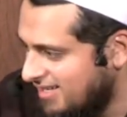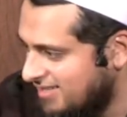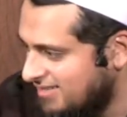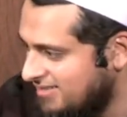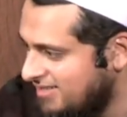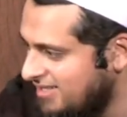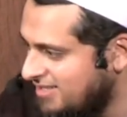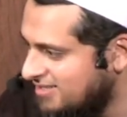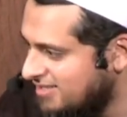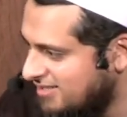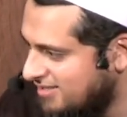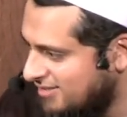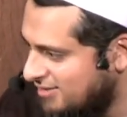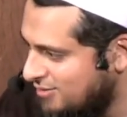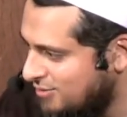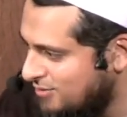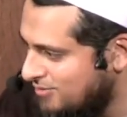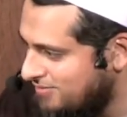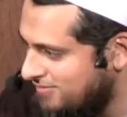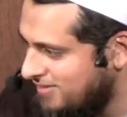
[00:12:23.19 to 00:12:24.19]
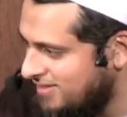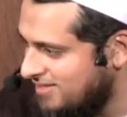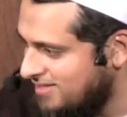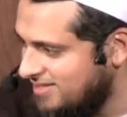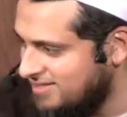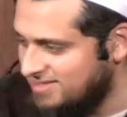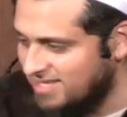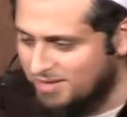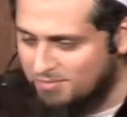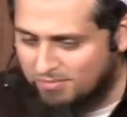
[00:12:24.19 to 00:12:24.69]
These are the two
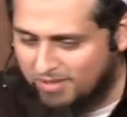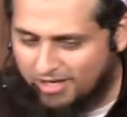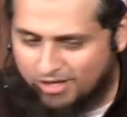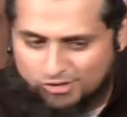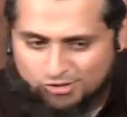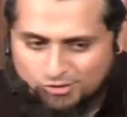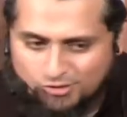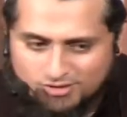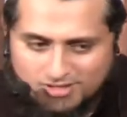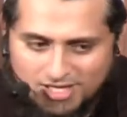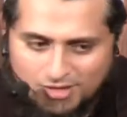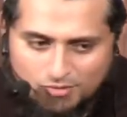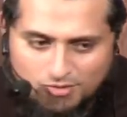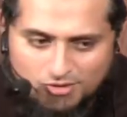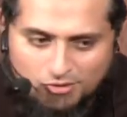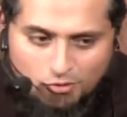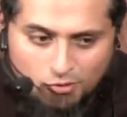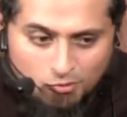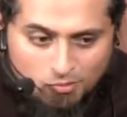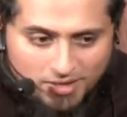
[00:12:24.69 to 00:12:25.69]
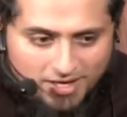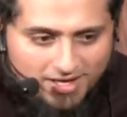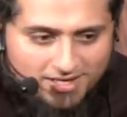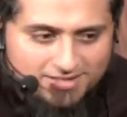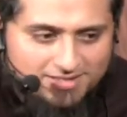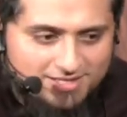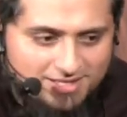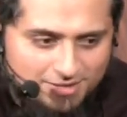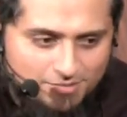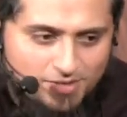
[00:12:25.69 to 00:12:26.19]
feelings that make sure that we're obeying
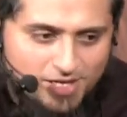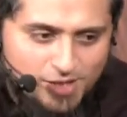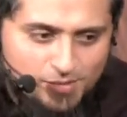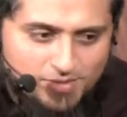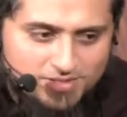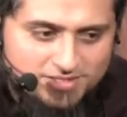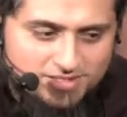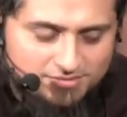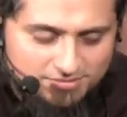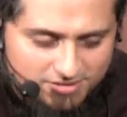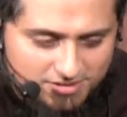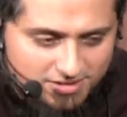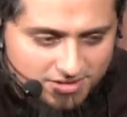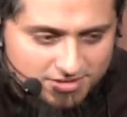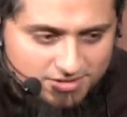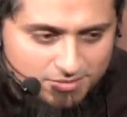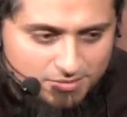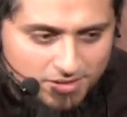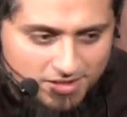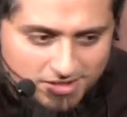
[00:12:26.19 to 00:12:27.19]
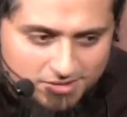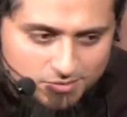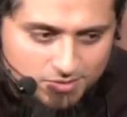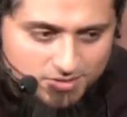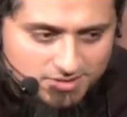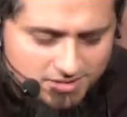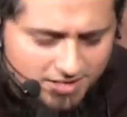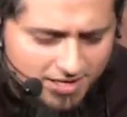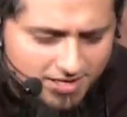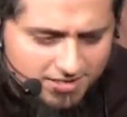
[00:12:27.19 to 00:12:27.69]
the commandments of Allah subhanahu wa
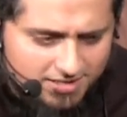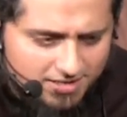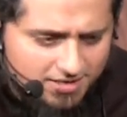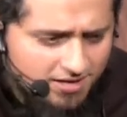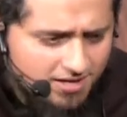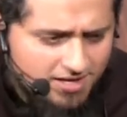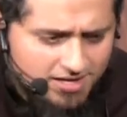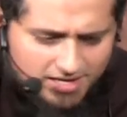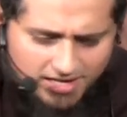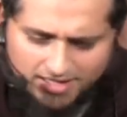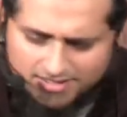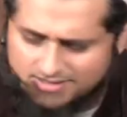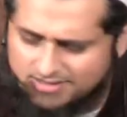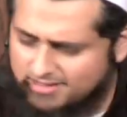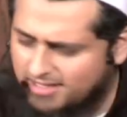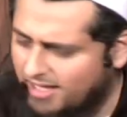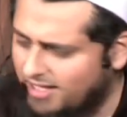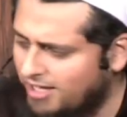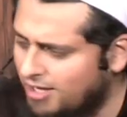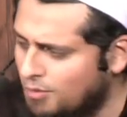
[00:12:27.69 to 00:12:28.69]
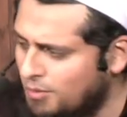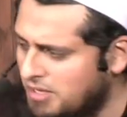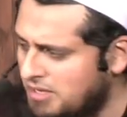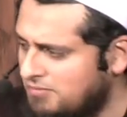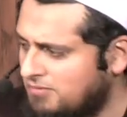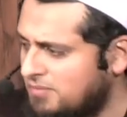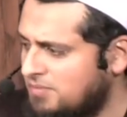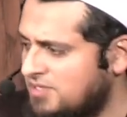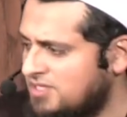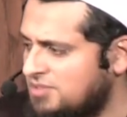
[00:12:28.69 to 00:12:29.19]
ta'ala and staying away
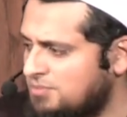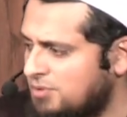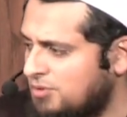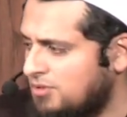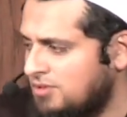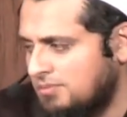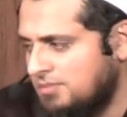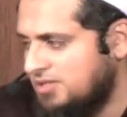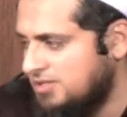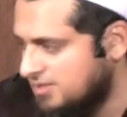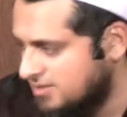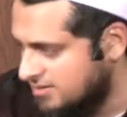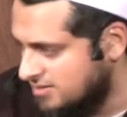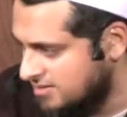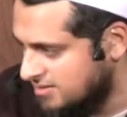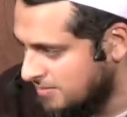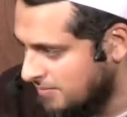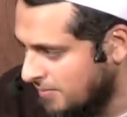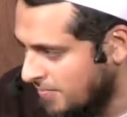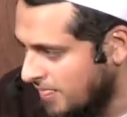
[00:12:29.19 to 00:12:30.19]
from His prohibitions.